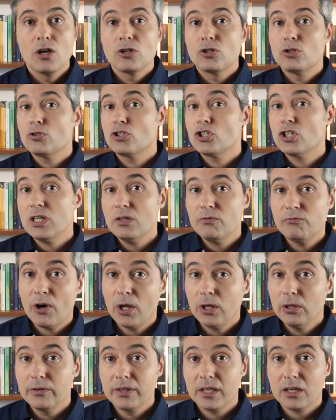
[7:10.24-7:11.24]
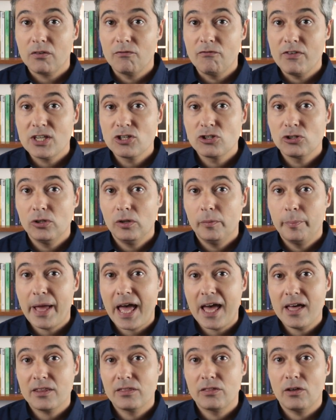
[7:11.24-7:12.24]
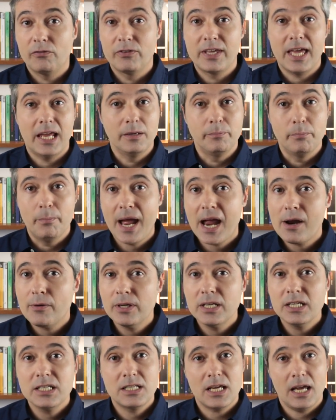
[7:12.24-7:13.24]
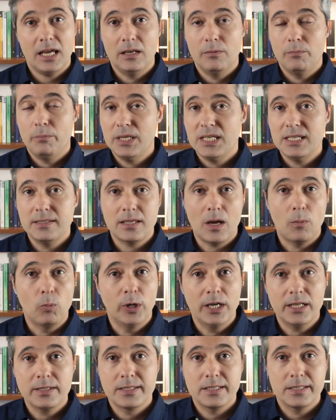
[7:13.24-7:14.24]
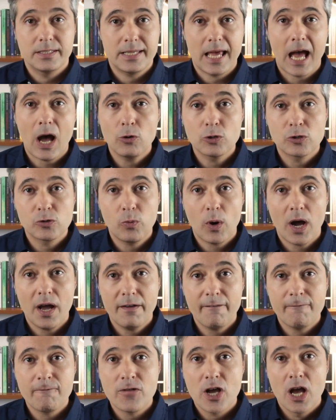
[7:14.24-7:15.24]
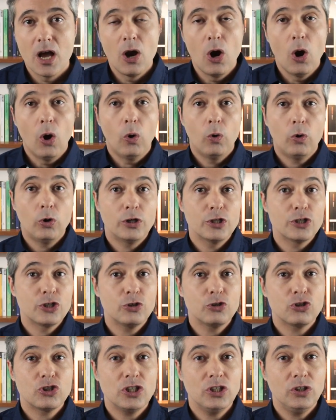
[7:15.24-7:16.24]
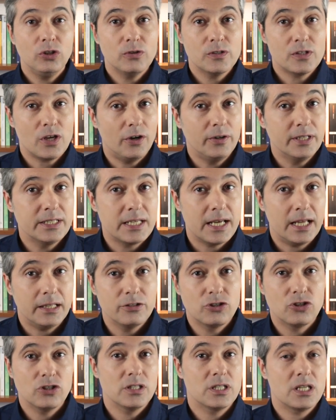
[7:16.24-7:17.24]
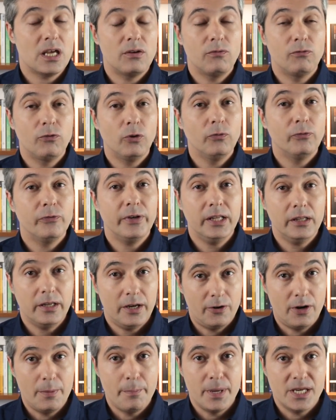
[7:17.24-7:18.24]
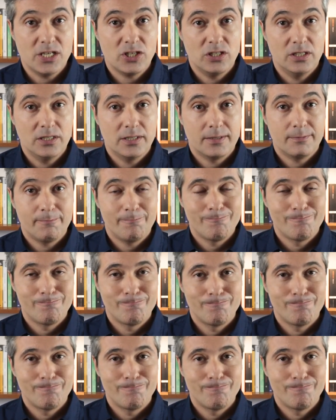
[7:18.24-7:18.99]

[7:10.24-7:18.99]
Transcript: Should she follow the conventional path of getting married and be someone else's housewife, or should she use her intelligence and fulfill her ambitions?